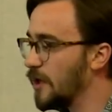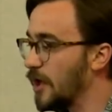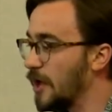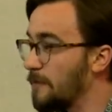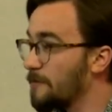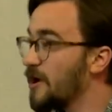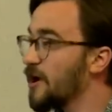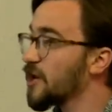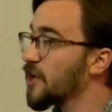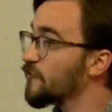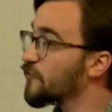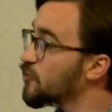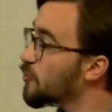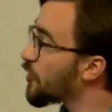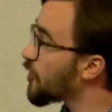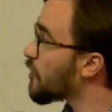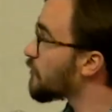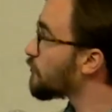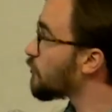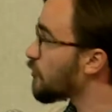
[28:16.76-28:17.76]
But if you
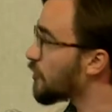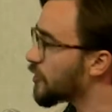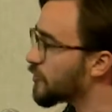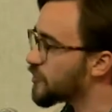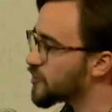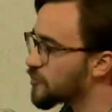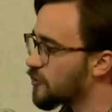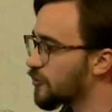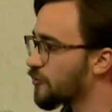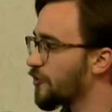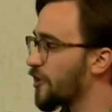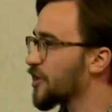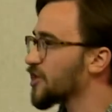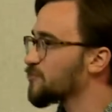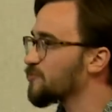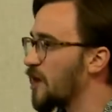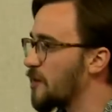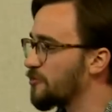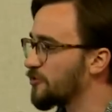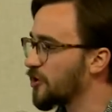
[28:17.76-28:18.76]
want to avoid this corner radius
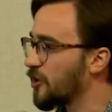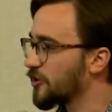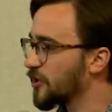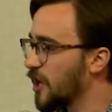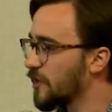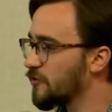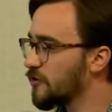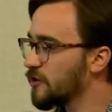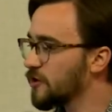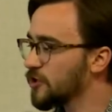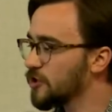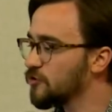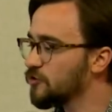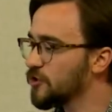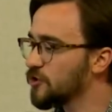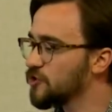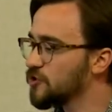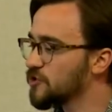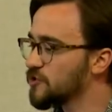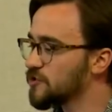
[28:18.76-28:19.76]
property altogether, you
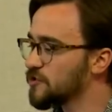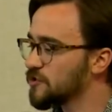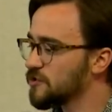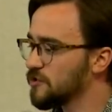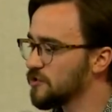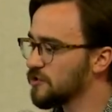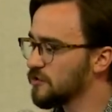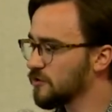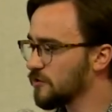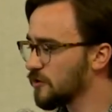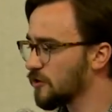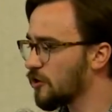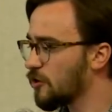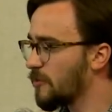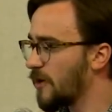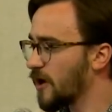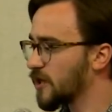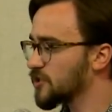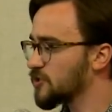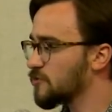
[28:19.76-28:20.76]
can just go
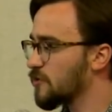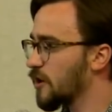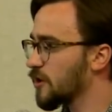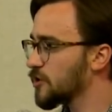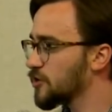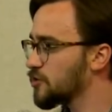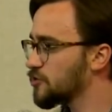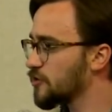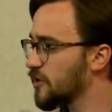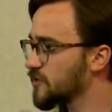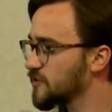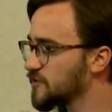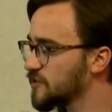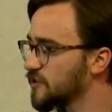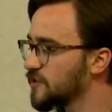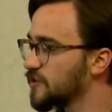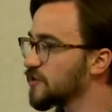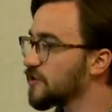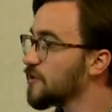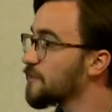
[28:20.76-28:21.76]
back to our
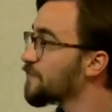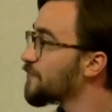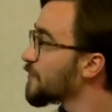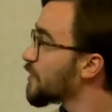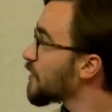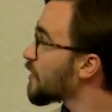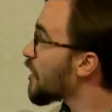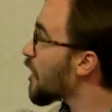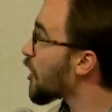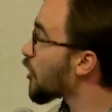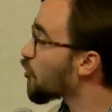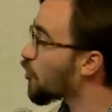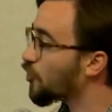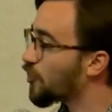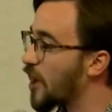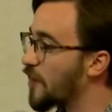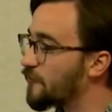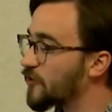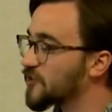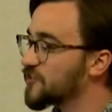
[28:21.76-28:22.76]
trusty core
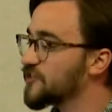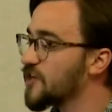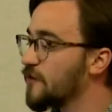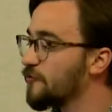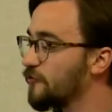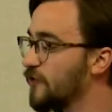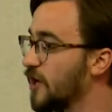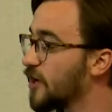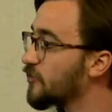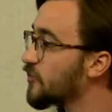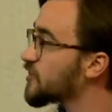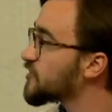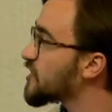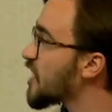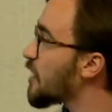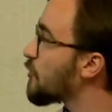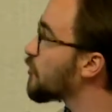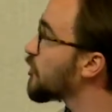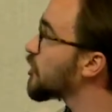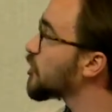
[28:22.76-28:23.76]
graphics stuff, and in this
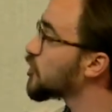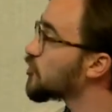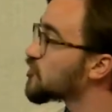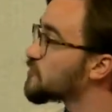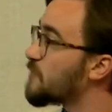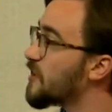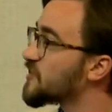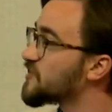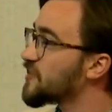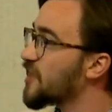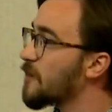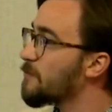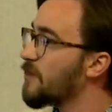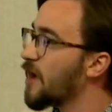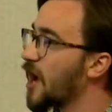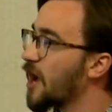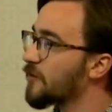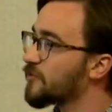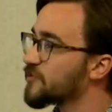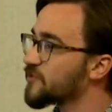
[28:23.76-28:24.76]
time we can use Bezier
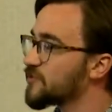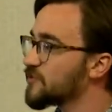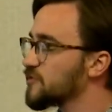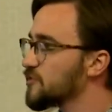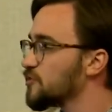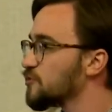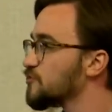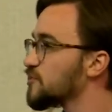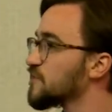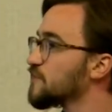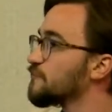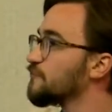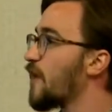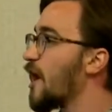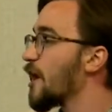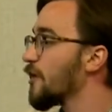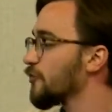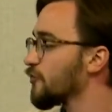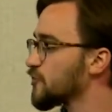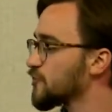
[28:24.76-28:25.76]
paths to
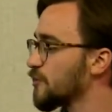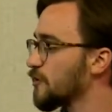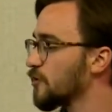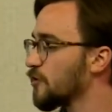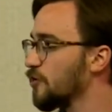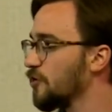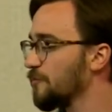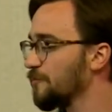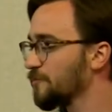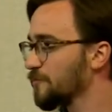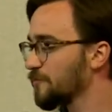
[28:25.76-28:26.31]
define the circle.